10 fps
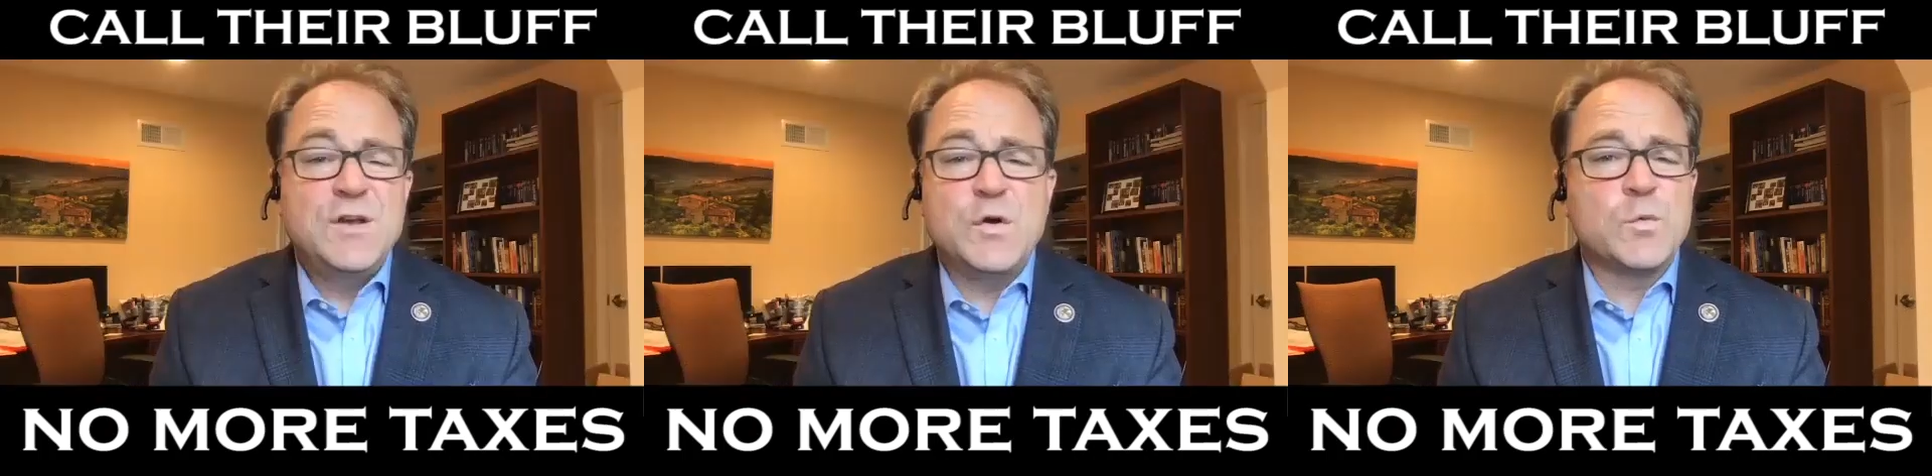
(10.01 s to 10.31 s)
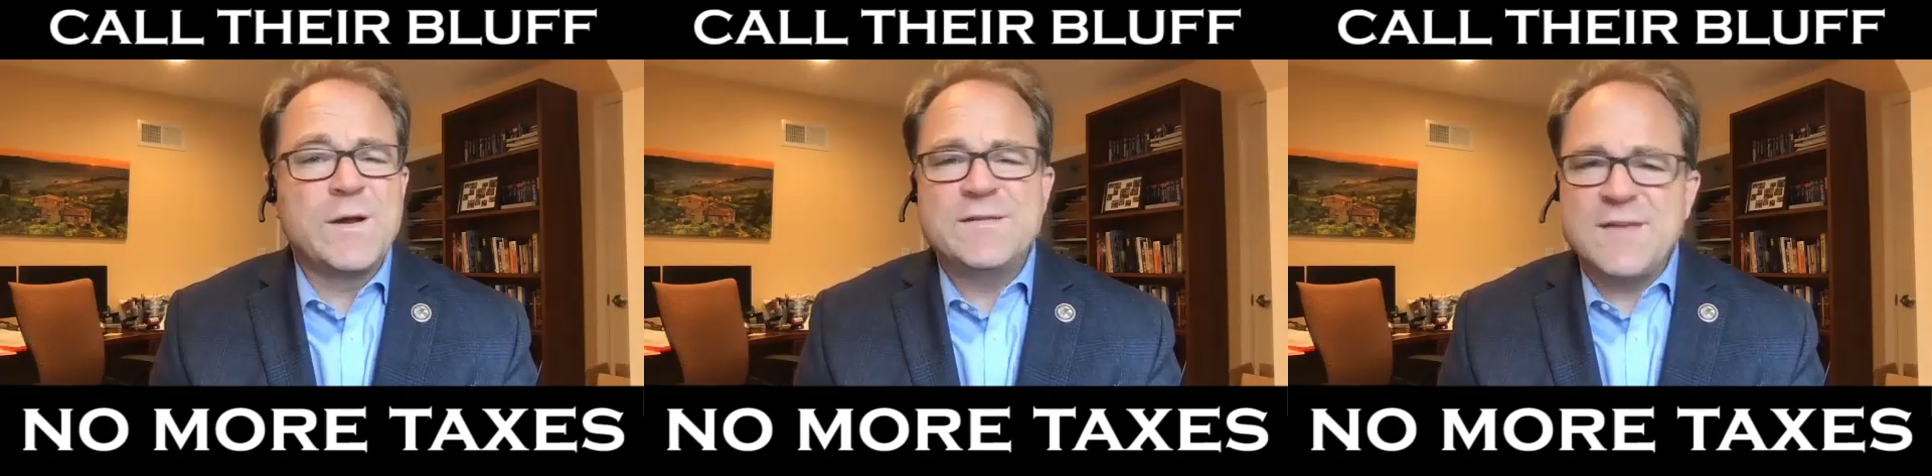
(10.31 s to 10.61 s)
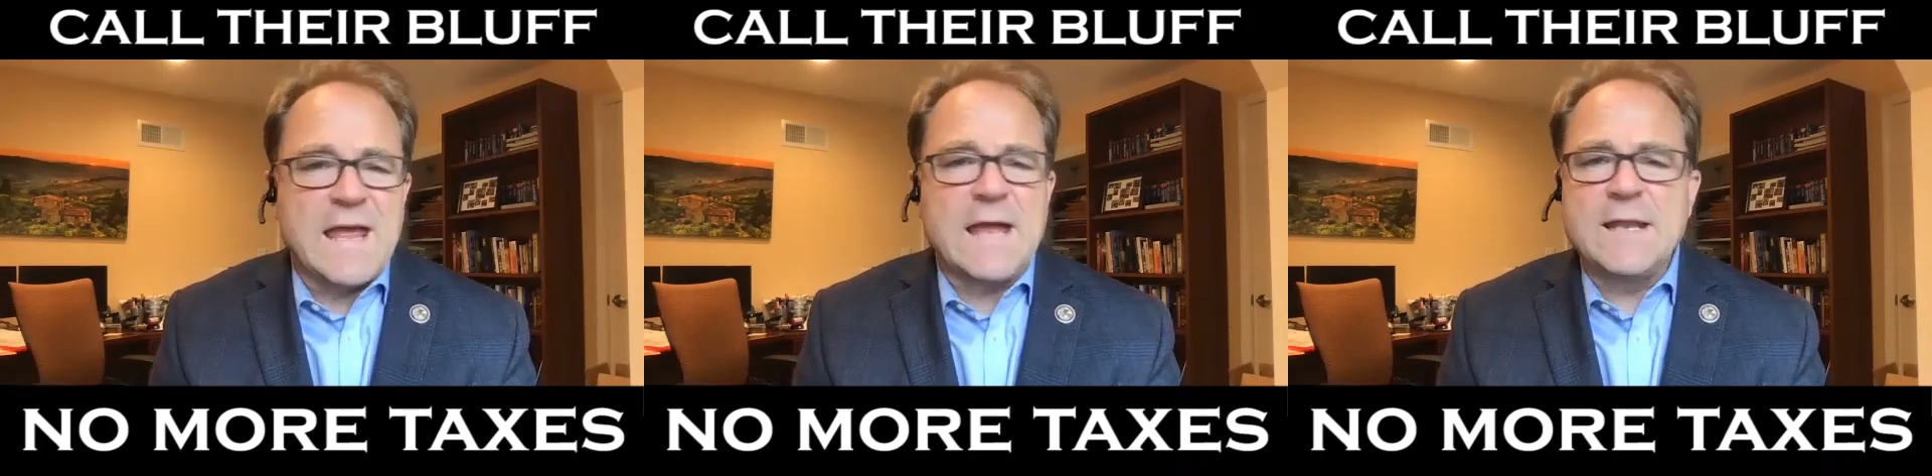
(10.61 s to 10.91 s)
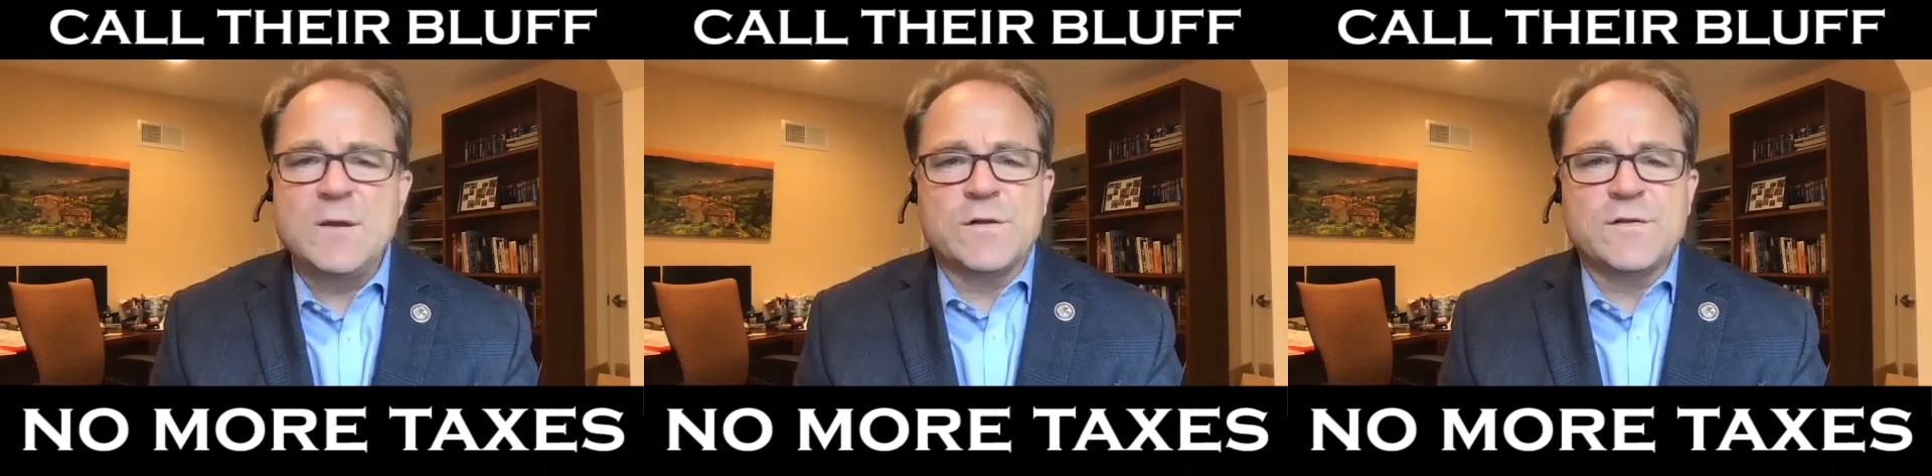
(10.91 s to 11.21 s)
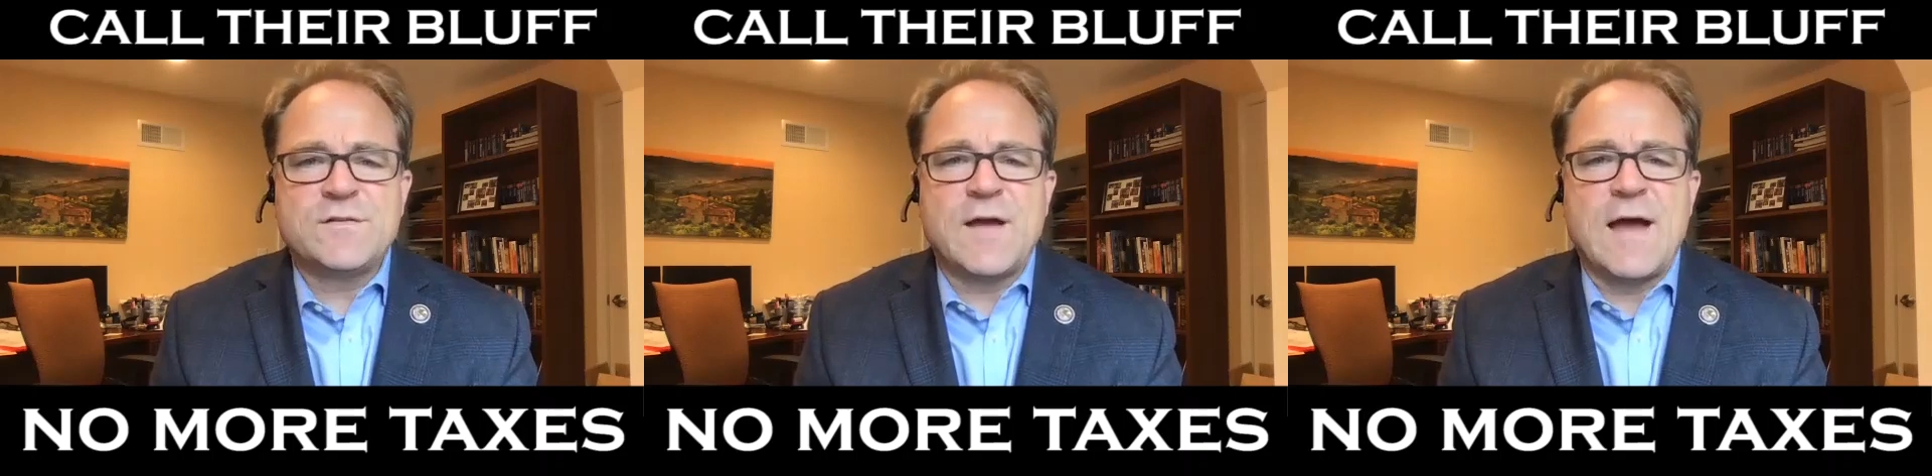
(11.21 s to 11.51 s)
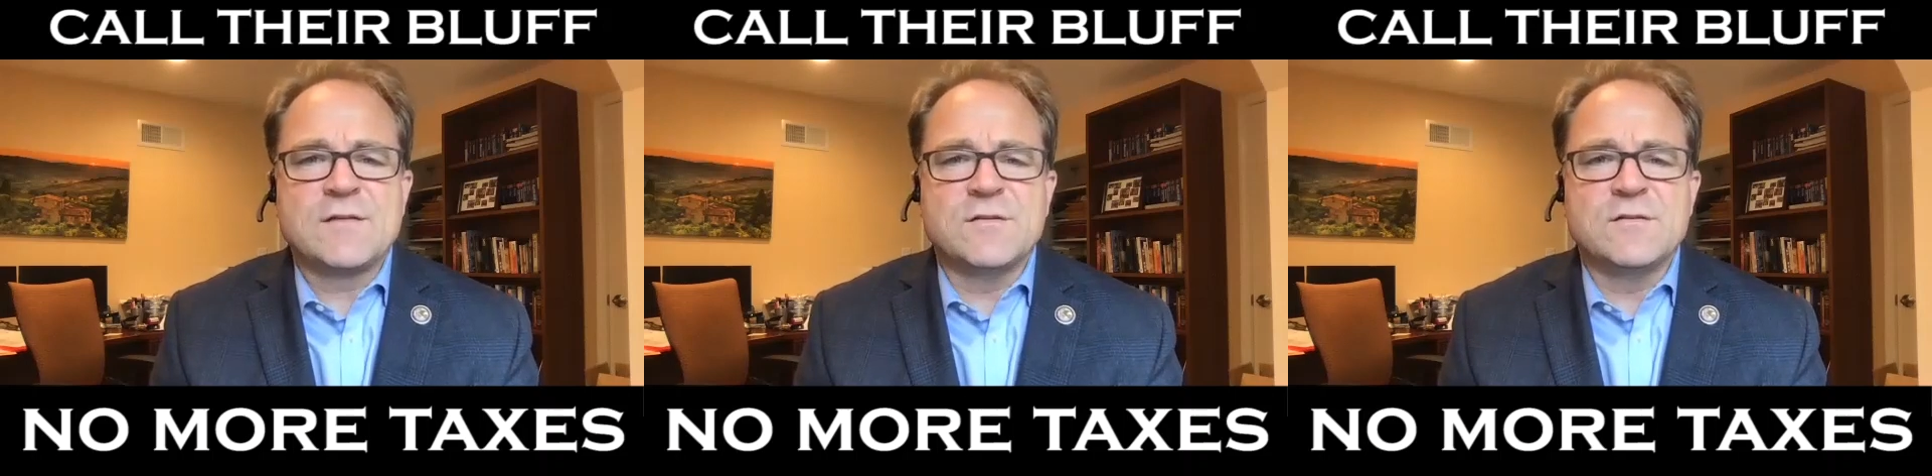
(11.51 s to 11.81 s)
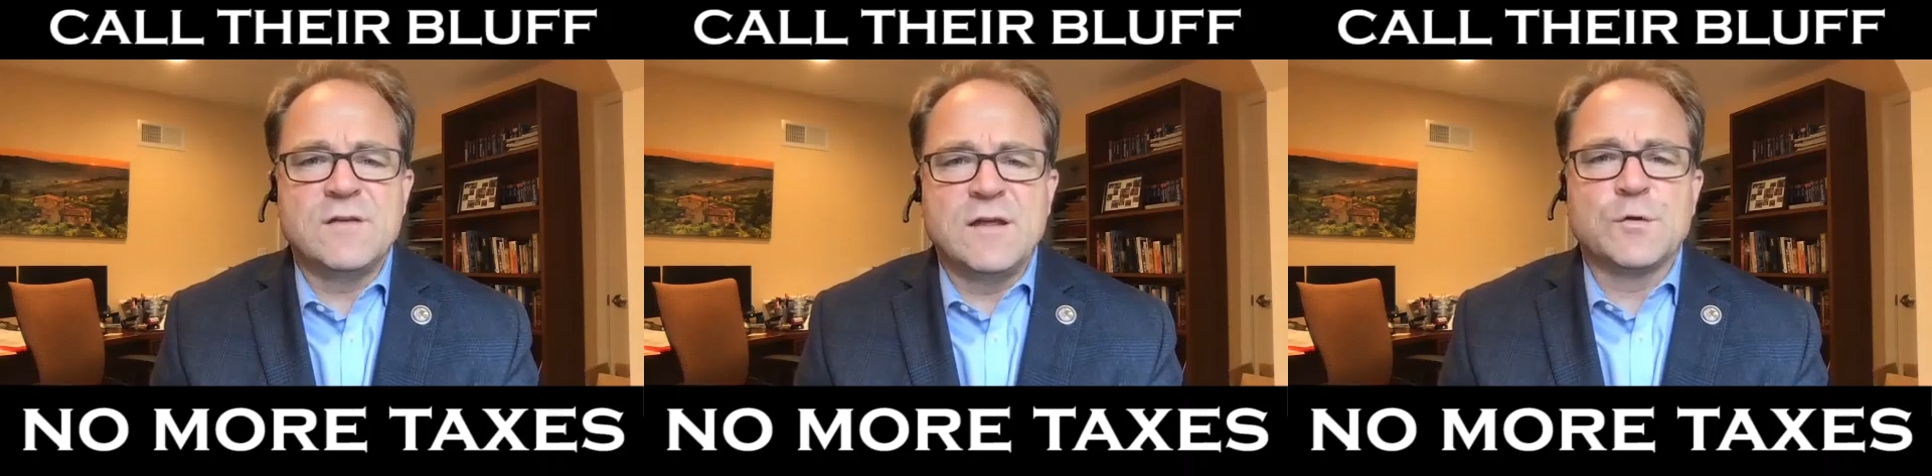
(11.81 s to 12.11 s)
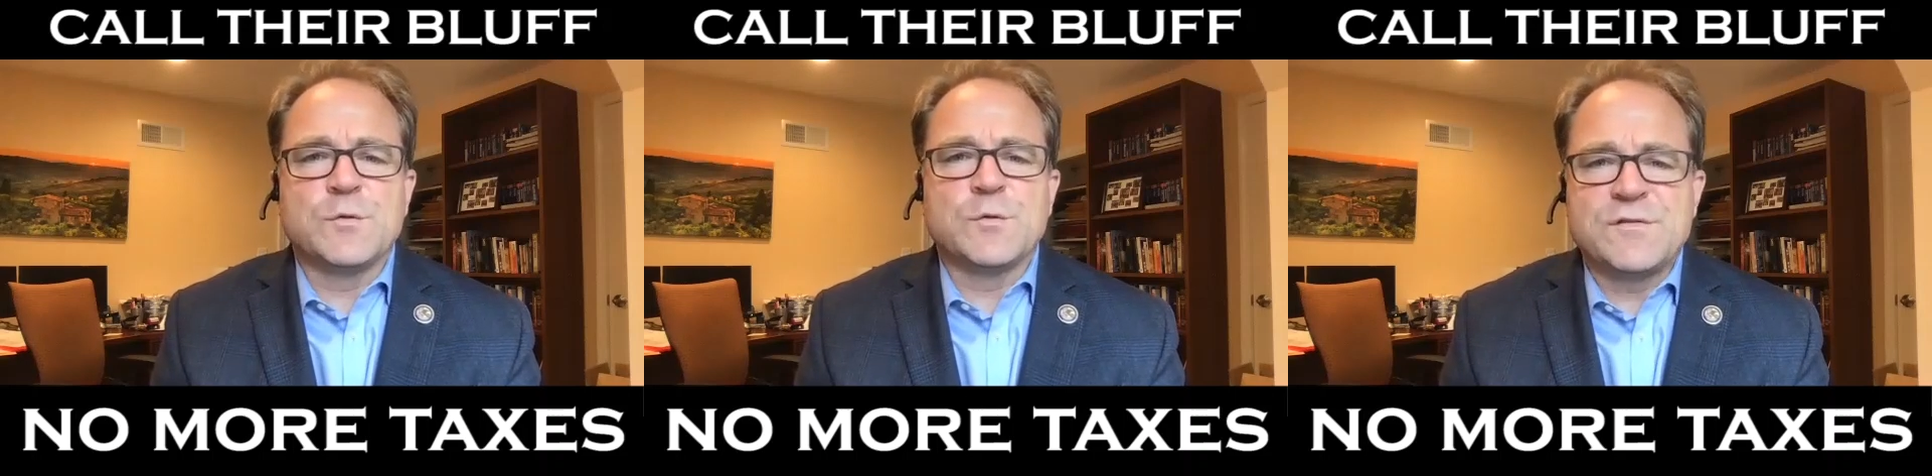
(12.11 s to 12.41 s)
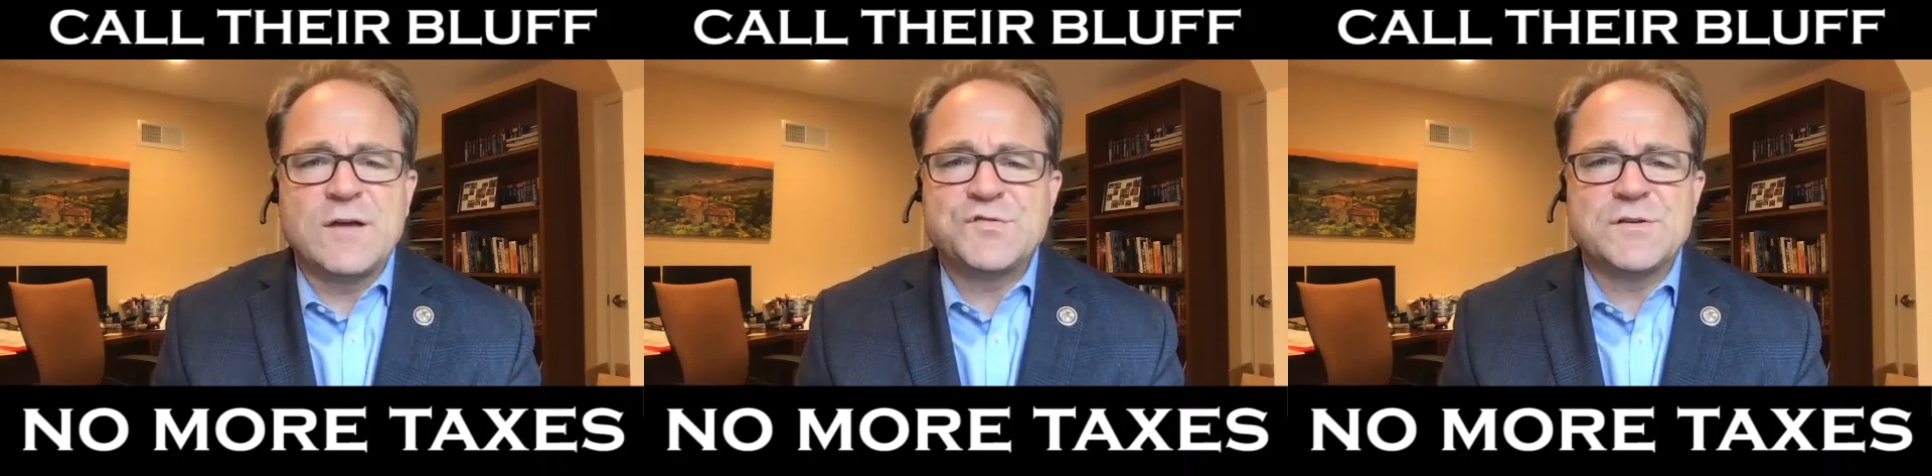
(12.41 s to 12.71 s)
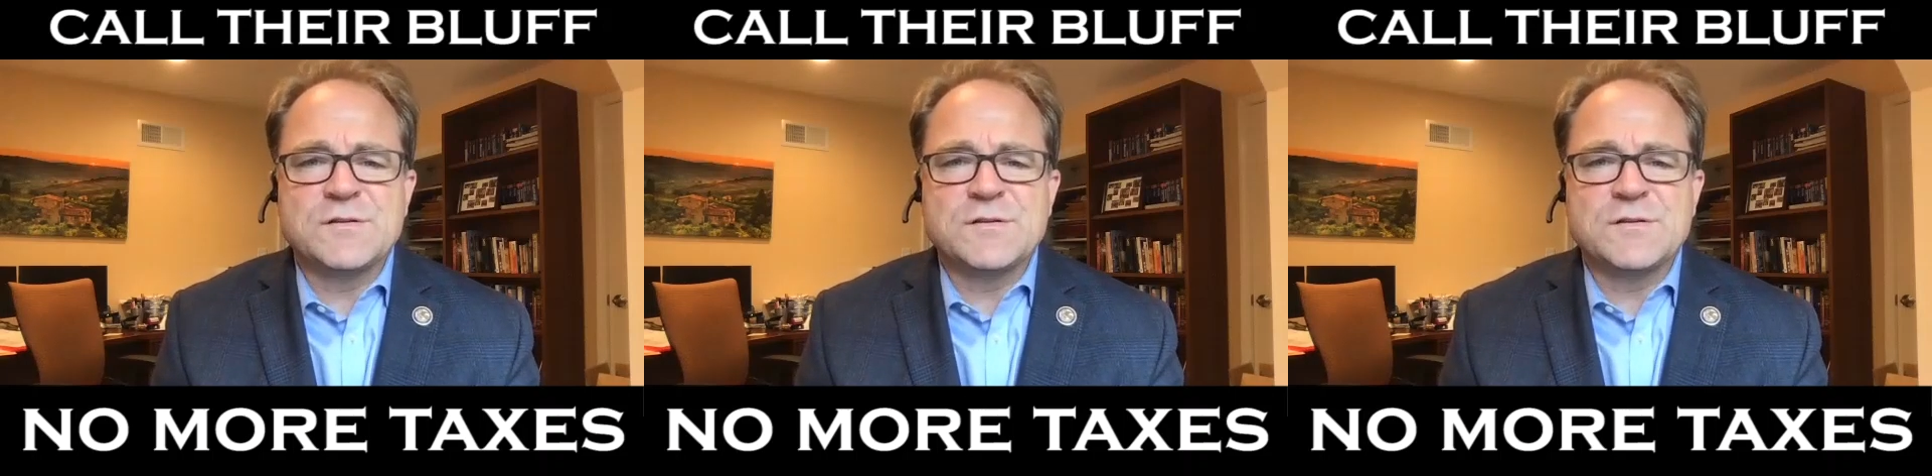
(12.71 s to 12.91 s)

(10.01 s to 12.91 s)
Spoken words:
You don't raise anyone's taxes in a recession.